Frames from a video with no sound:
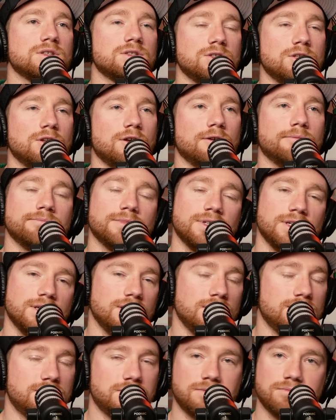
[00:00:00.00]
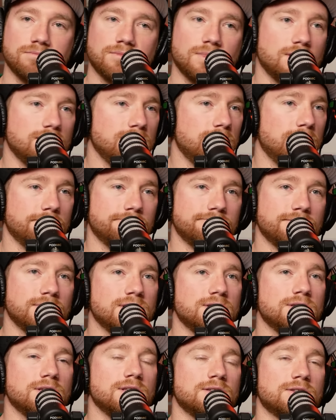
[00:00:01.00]
As you know, it's you know,
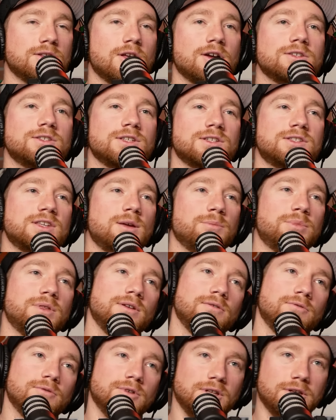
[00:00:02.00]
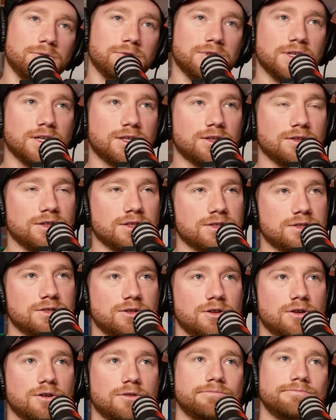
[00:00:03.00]
as long as it's something really ridiculous, you
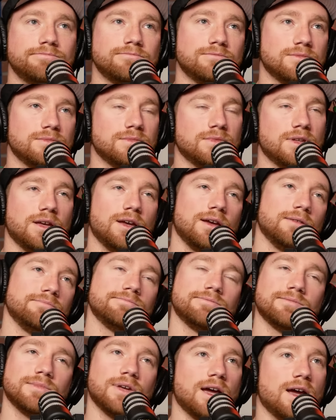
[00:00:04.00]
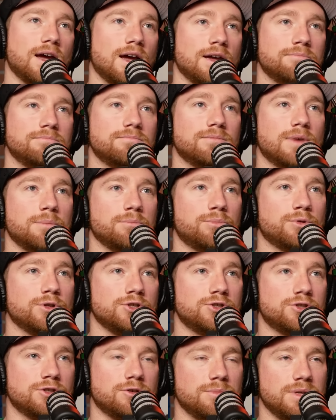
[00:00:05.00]
know. I'm
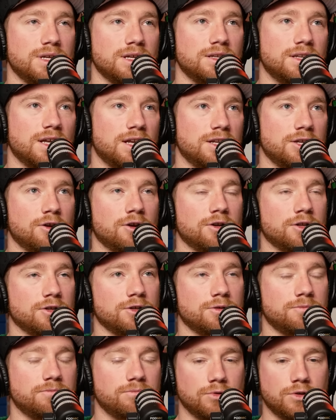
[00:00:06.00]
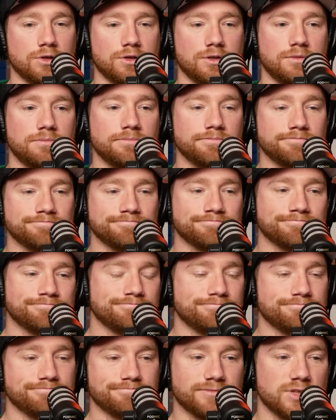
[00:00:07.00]
pretty sure me and Denny are on a good,
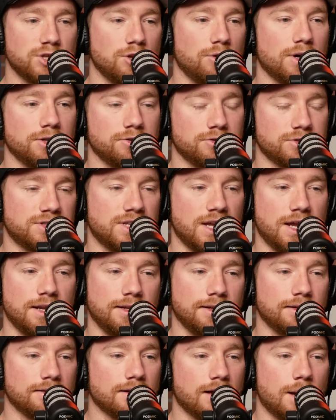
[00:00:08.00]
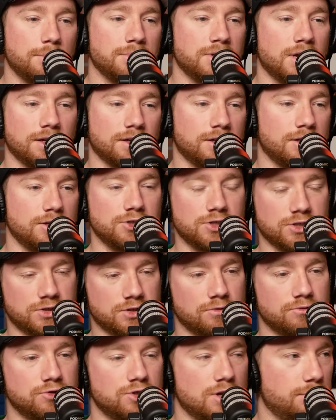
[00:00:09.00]
you know, understanding. I'm not going to just
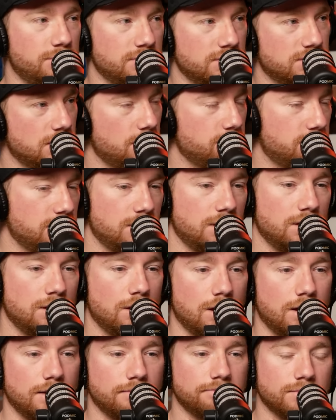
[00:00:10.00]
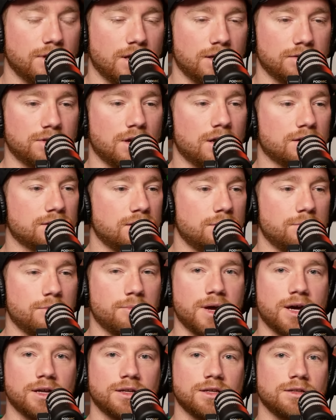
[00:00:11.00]
go jump in something and not talk to them
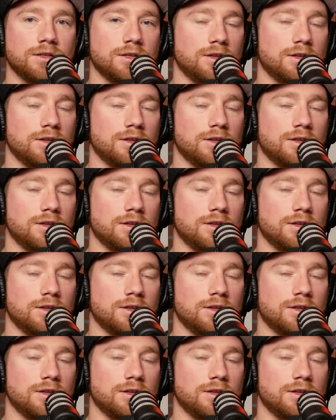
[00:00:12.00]
about it.